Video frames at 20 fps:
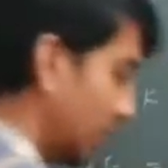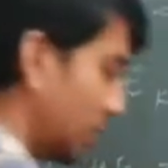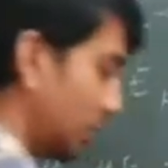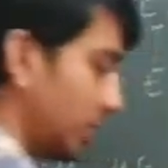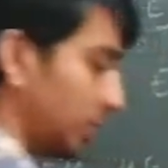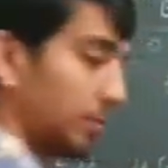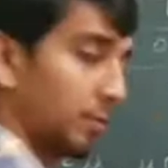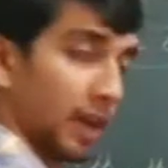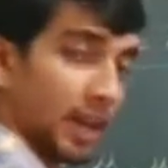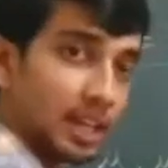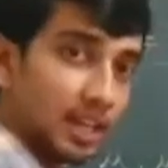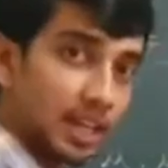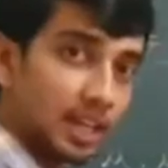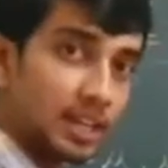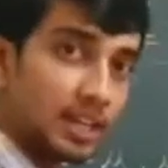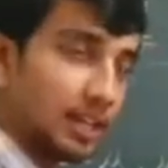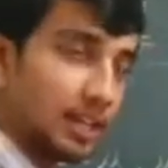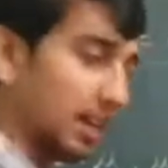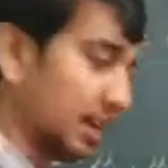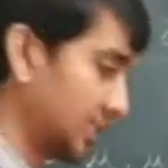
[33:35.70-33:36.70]
to be
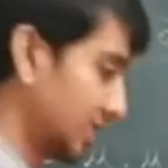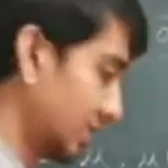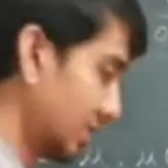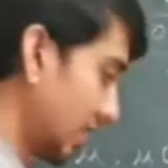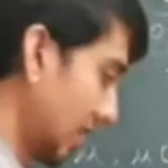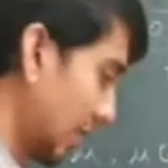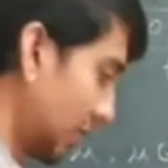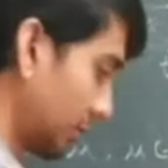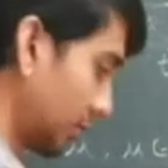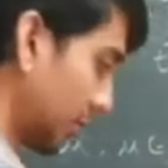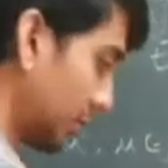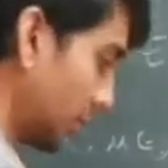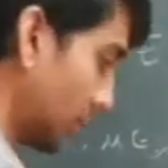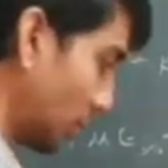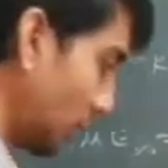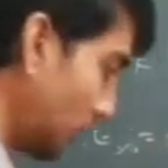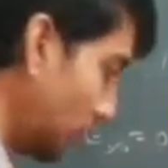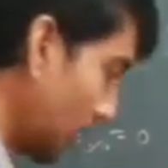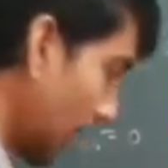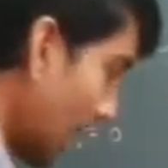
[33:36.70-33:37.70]
finite at the start of the
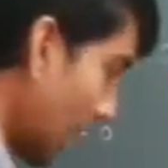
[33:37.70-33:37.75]
proof,